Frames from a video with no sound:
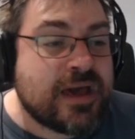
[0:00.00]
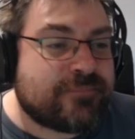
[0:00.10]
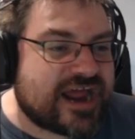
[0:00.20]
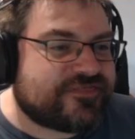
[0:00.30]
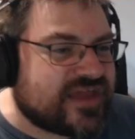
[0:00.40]

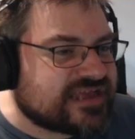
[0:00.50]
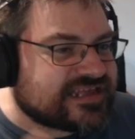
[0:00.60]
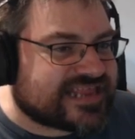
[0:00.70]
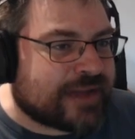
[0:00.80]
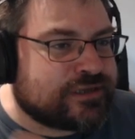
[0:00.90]
But I think it's a
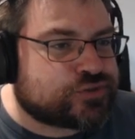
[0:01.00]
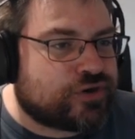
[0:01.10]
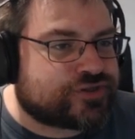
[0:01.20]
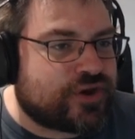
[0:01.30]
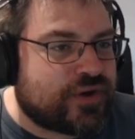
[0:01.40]
damage
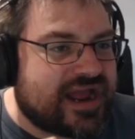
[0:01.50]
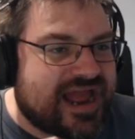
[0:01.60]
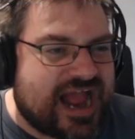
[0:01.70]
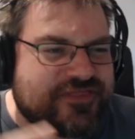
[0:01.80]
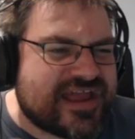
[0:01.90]
roll, so
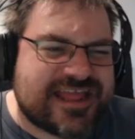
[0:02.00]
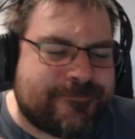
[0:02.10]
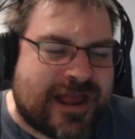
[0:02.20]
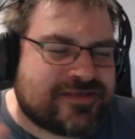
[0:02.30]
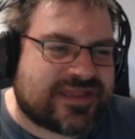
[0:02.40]
I think it
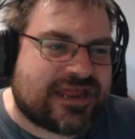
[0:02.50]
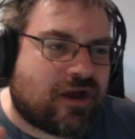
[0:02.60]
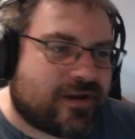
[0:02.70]
depends on, like,